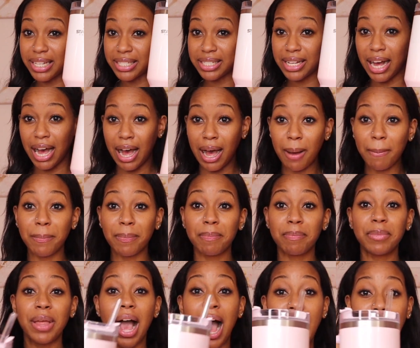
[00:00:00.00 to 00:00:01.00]
this cup.
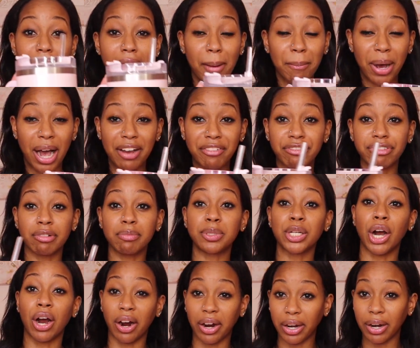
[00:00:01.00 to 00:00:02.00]
I got mine from
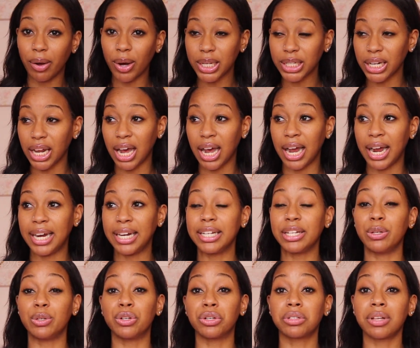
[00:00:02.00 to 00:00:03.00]
Target online.
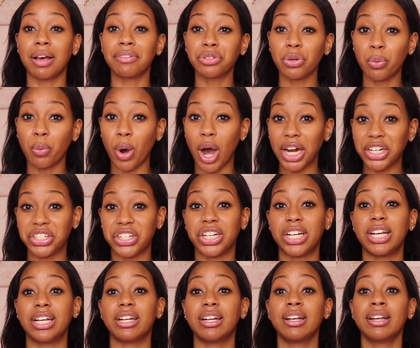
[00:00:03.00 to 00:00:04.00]
You just have to watch
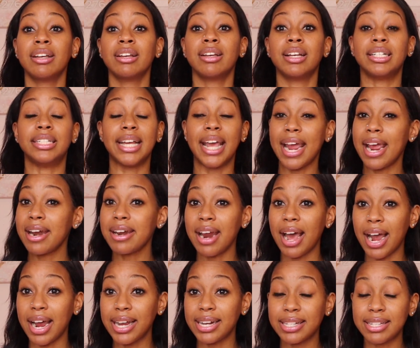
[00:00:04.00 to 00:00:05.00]
it day and
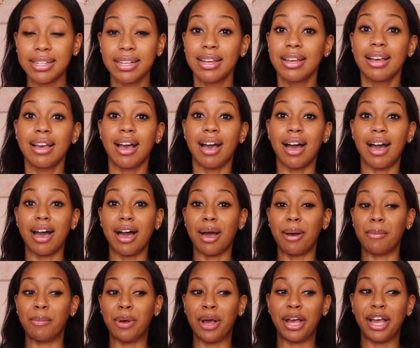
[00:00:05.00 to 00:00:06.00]
night.
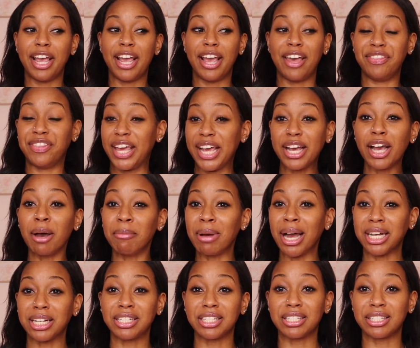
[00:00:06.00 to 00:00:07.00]
And they come
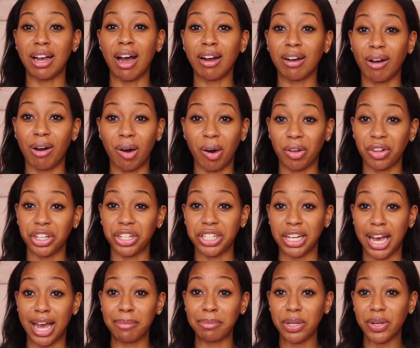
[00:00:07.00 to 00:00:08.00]
back in stock all the
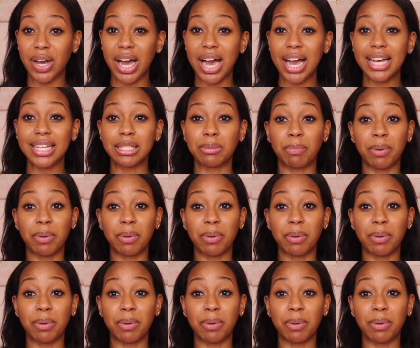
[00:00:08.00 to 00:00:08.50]
time, you guys,